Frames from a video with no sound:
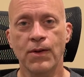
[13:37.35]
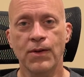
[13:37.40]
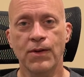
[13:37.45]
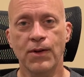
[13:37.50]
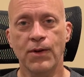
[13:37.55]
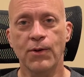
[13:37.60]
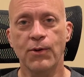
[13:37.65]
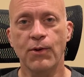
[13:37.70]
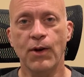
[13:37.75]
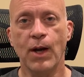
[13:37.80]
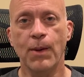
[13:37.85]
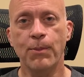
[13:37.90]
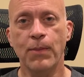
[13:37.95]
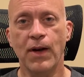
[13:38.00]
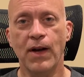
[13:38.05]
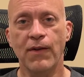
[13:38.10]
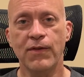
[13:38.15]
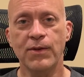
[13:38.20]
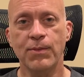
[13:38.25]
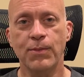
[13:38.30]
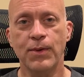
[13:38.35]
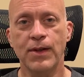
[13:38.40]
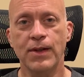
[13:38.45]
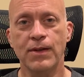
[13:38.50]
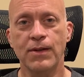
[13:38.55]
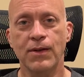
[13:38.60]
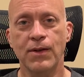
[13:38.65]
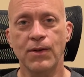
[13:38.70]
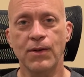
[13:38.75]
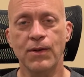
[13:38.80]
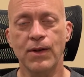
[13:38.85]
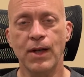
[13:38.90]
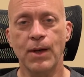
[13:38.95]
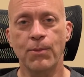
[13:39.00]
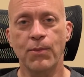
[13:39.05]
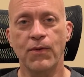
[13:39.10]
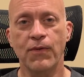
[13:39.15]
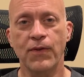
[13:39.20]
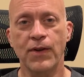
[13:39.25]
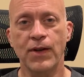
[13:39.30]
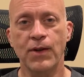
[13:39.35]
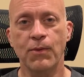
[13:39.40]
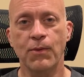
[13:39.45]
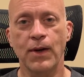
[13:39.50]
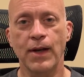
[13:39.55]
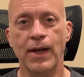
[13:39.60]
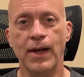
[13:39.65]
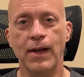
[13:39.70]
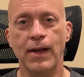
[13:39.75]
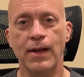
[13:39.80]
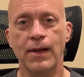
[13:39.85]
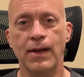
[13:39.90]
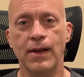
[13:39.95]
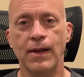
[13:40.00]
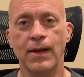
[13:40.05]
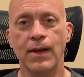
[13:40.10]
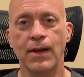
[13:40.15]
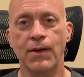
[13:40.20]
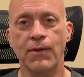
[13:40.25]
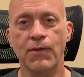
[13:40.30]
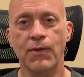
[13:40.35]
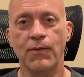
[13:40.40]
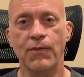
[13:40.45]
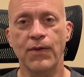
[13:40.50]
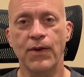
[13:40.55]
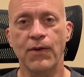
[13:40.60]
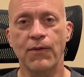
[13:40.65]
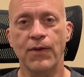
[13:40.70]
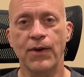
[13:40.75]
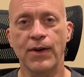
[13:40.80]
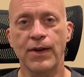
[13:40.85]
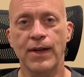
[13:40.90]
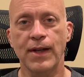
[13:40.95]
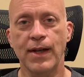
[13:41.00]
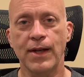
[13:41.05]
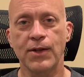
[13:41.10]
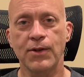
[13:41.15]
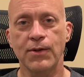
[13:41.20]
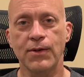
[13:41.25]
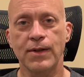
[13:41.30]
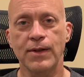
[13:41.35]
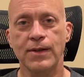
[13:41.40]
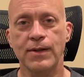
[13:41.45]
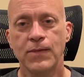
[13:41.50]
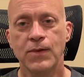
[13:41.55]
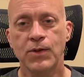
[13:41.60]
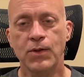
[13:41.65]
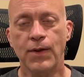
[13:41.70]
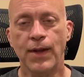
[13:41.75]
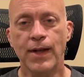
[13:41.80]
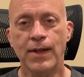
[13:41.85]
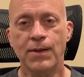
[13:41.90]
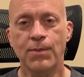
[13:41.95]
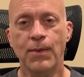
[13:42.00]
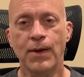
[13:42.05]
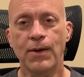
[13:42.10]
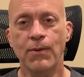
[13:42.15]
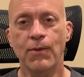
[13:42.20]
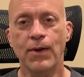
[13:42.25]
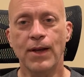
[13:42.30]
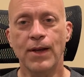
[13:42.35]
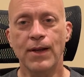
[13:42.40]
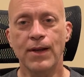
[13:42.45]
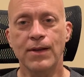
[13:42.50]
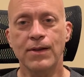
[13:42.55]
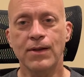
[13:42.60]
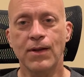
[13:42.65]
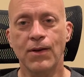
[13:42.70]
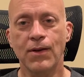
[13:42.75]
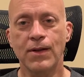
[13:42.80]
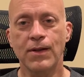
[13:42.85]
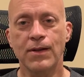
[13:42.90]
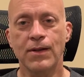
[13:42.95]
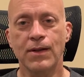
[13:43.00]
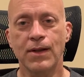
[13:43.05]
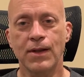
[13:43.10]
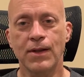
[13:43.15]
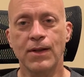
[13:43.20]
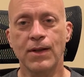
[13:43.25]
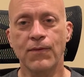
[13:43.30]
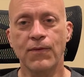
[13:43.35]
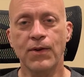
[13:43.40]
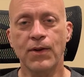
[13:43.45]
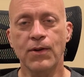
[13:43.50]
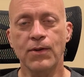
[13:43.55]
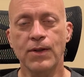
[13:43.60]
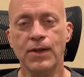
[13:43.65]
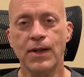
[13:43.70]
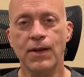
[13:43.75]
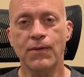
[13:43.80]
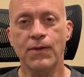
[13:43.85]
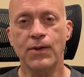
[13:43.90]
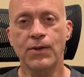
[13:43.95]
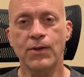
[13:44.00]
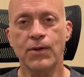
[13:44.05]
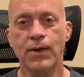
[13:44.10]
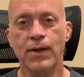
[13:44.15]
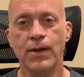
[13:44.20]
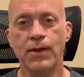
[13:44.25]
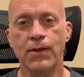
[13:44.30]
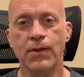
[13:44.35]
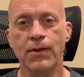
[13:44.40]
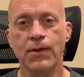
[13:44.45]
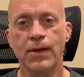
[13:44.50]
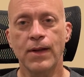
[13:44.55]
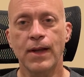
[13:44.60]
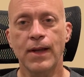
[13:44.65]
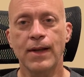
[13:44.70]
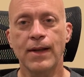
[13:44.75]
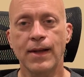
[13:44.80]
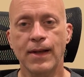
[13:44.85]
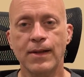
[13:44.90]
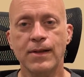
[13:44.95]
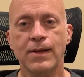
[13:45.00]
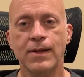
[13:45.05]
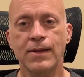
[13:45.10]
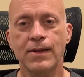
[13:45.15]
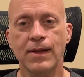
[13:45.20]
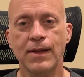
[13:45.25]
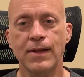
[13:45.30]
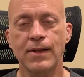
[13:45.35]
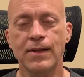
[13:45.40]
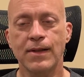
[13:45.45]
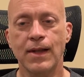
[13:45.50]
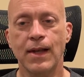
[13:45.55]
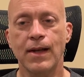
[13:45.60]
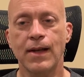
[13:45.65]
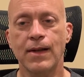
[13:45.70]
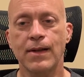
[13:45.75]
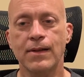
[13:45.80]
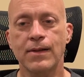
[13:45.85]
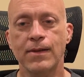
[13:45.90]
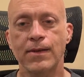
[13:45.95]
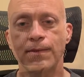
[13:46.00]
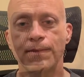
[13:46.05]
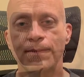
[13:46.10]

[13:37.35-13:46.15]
There are drop-offs, but they're a couple feet away, and none of them felt very dangerous. So that's my ratings on the difficulty of the trail, and next is the aesthetics.